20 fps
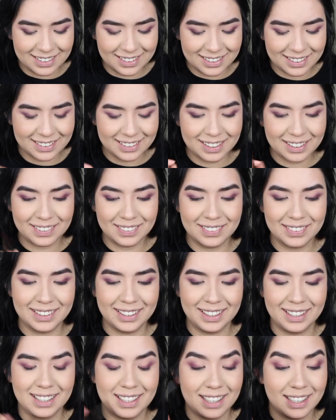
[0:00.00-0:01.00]
looks like a
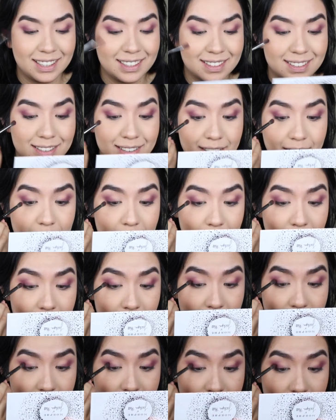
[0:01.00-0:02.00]
really nice
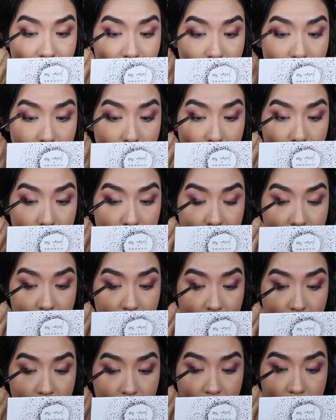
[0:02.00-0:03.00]
dark purple
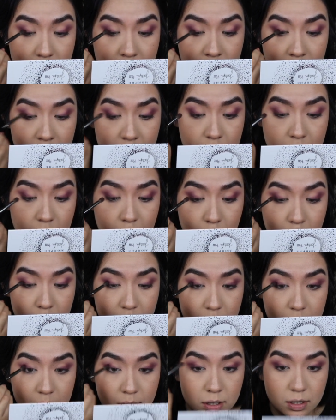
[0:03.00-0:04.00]
shade. So I'm
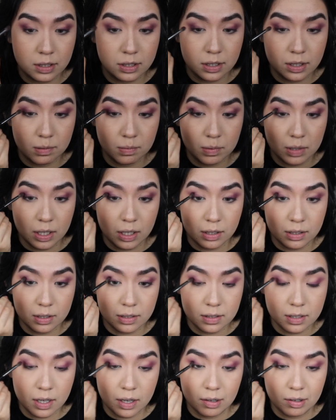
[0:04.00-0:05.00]
just going to deepen out
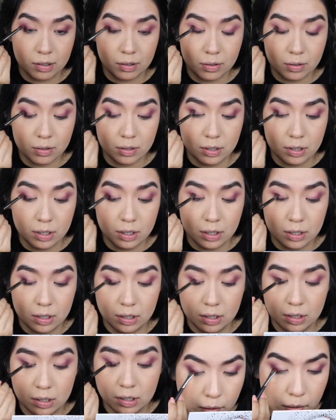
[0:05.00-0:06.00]
this outer corner.